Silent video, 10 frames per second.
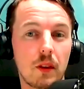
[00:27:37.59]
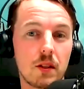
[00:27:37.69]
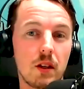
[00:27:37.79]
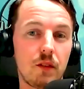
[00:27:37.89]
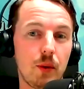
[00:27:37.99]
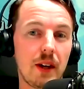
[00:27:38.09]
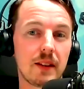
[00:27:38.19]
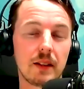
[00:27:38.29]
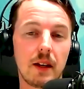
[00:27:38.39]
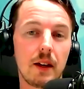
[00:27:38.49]
So if you break
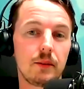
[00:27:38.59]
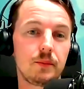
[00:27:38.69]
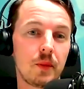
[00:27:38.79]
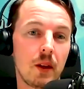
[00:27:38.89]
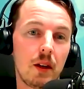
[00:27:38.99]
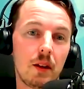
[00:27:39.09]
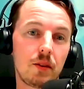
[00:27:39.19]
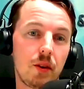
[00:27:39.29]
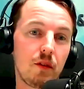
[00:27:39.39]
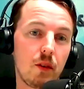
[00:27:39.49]
that down,
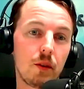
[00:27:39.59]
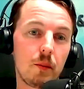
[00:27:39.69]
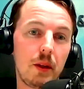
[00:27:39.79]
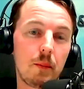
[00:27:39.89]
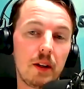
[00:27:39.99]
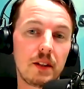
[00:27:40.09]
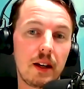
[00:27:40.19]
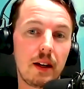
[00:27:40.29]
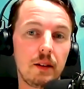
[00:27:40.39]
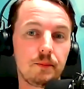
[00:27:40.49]
300 or 400 people a
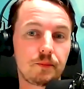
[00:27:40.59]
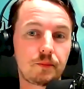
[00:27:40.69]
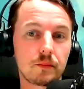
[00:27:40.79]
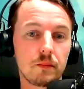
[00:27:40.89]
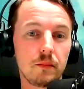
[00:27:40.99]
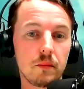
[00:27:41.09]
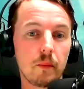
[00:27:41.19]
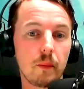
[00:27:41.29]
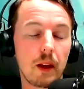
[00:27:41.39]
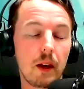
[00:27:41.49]
day,
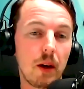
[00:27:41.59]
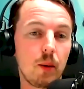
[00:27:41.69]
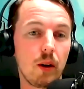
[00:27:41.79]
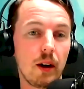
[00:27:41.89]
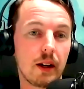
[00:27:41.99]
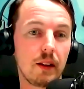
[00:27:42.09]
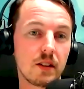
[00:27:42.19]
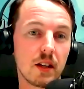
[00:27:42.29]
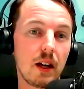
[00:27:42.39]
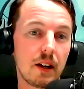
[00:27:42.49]
it might work, and
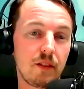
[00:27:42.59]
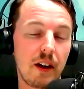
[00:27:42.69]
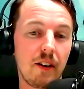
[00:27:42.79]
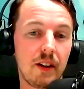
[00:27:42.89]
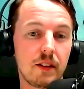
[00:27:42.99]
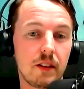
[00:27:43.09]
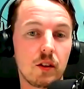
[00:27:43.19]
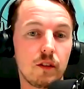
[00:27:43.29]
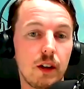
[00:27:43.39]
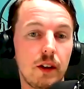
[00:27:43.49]
there's a lot of area to
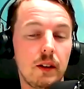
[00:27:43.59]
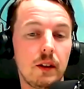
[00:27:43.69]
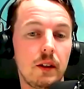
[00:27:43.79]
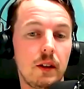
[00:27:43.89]
cover.